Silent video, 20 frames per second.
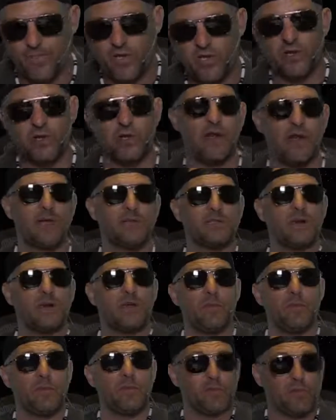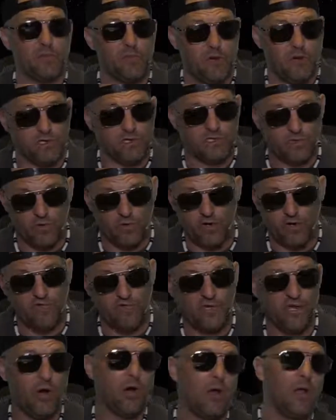You guys know how the mystery boxes work. If you
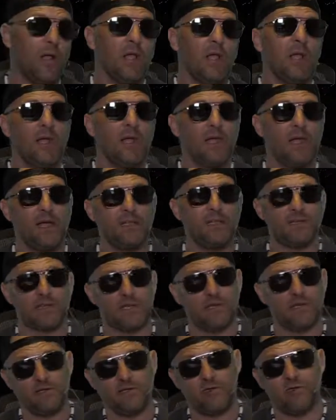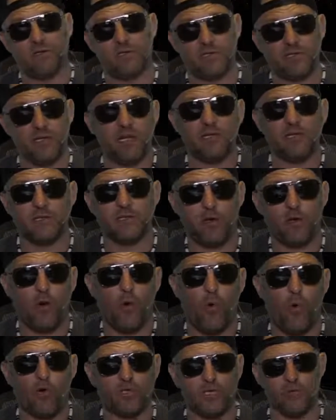don't, it gets you 6 Star
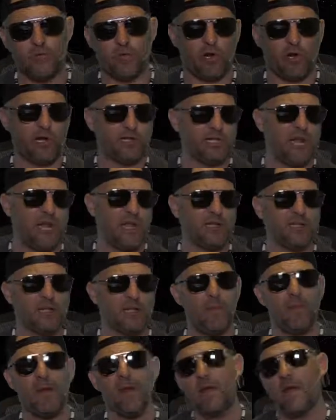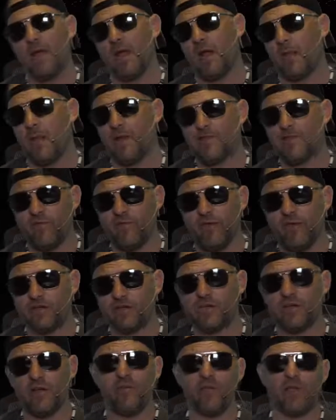Wars things. We're going to change it up. It can be some vintage
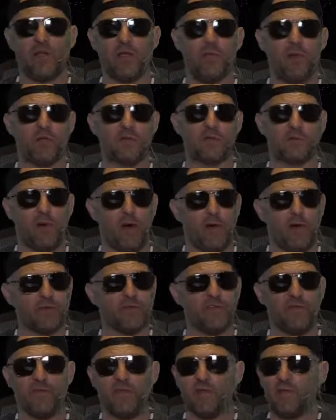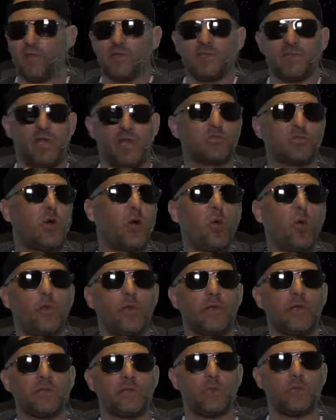stuff. It can be some modern stuff. It'll be 6 Star
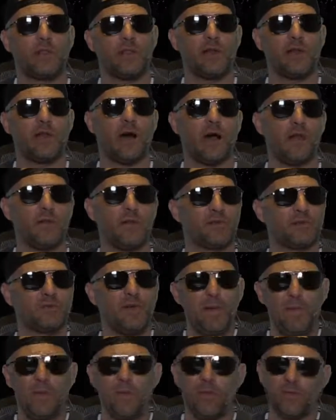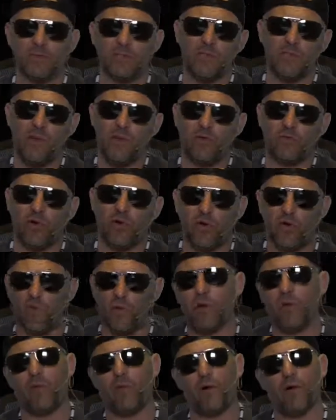Wars related items because some people don't only
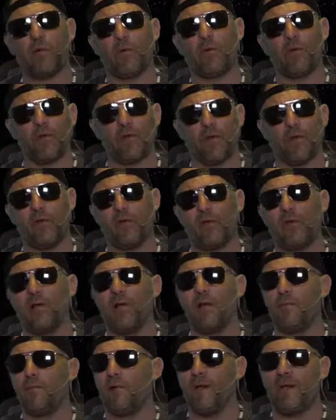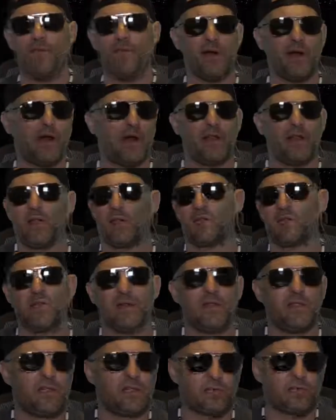want one or want the other, but everybody kind of likes
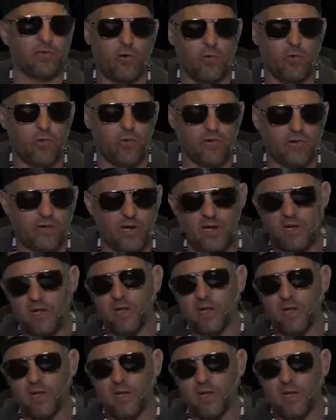anything Star Wars, right?